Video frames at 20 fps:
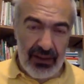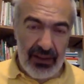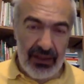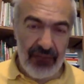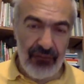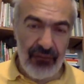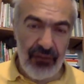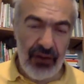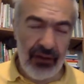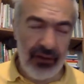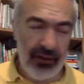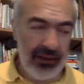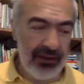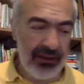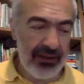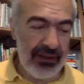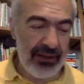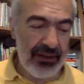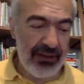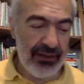a vague
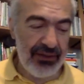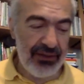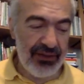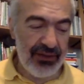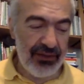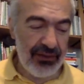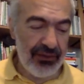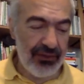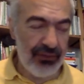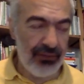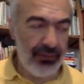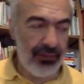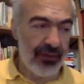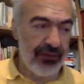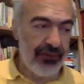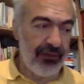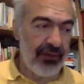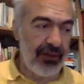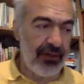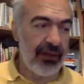idea. There is no
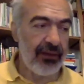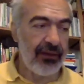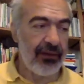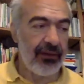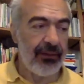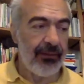support for that.